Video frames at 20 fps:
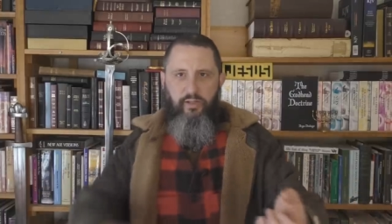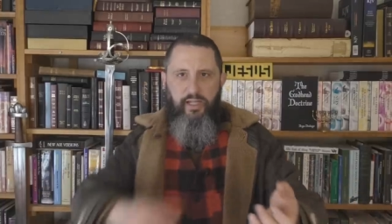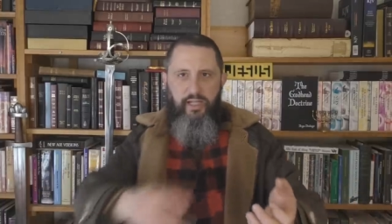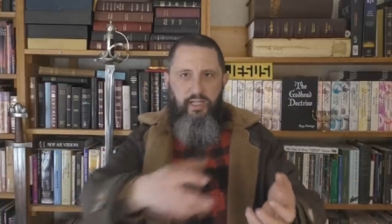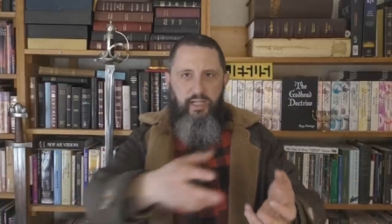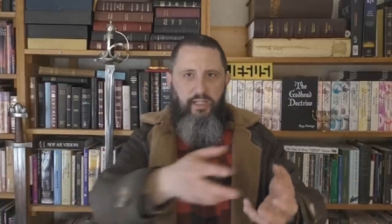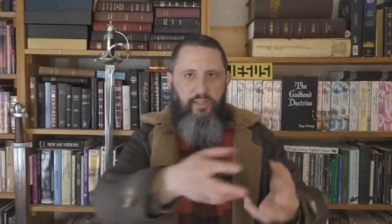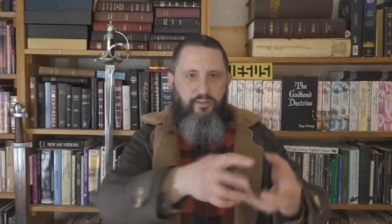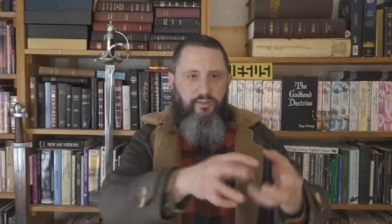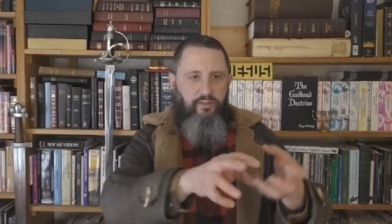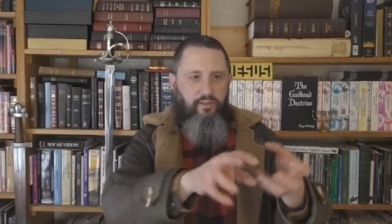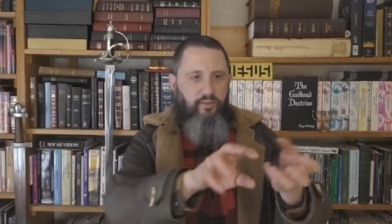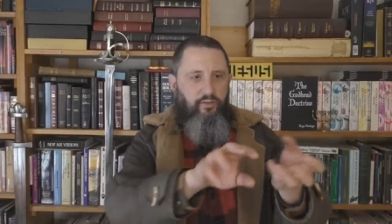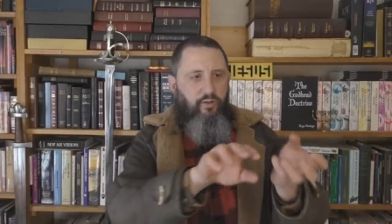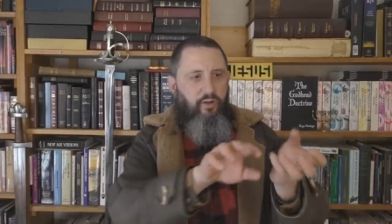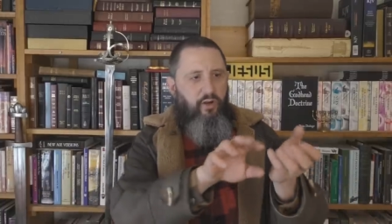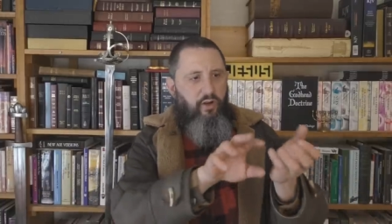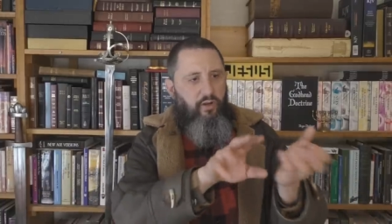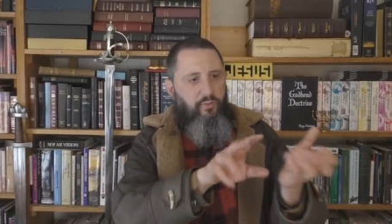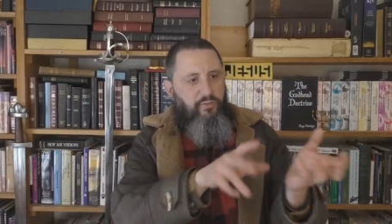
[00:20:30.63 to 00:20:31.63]
hands and
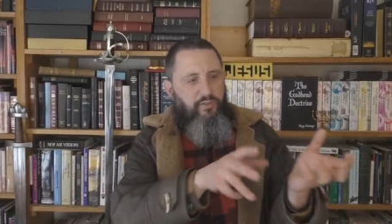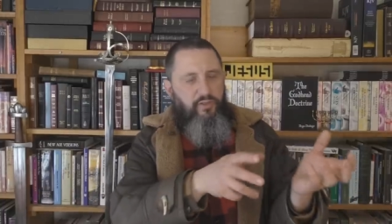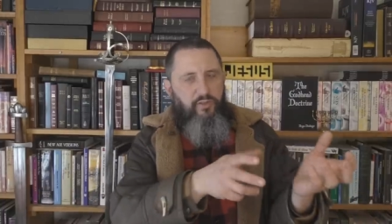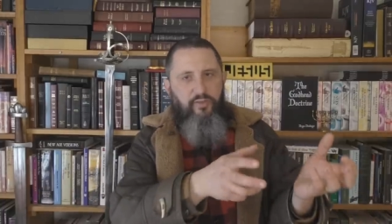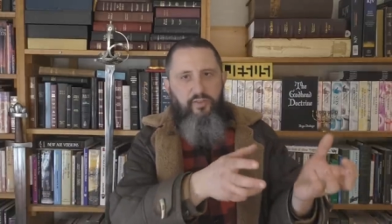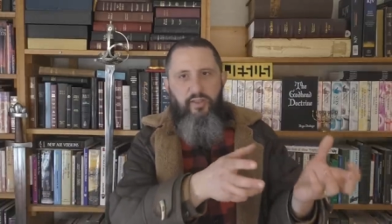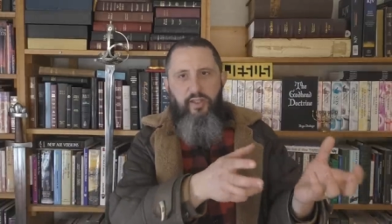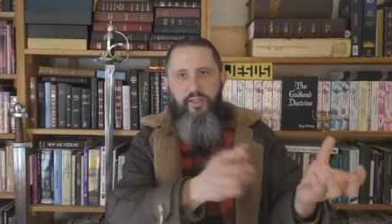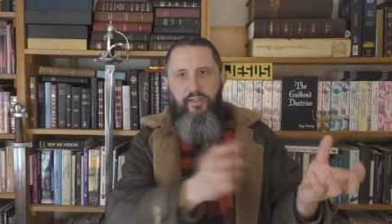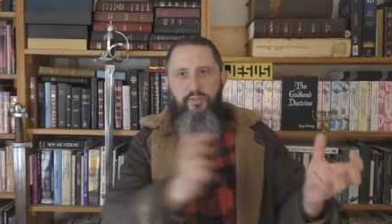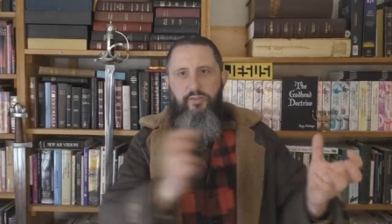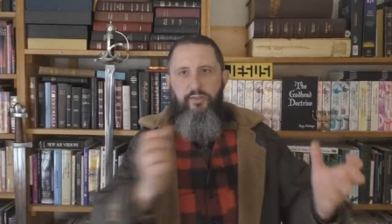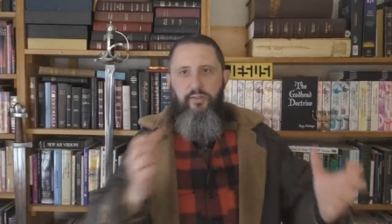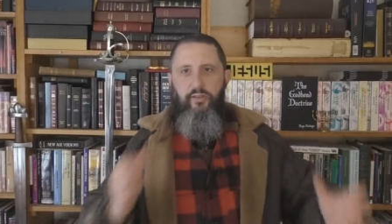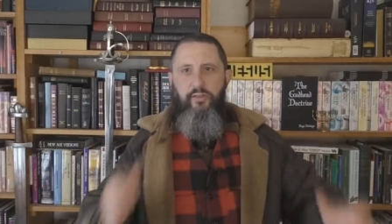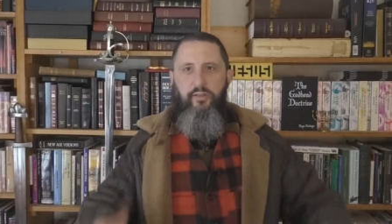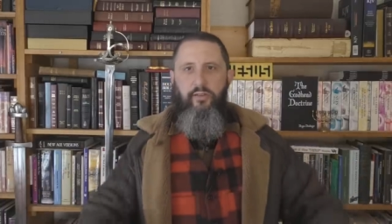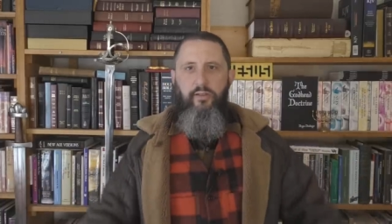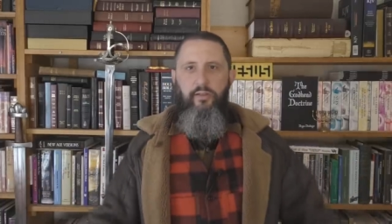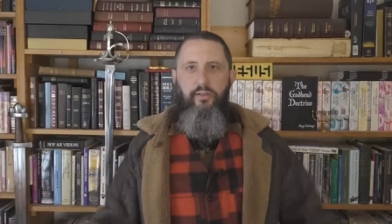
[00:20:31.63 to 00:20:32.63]
little arms and things.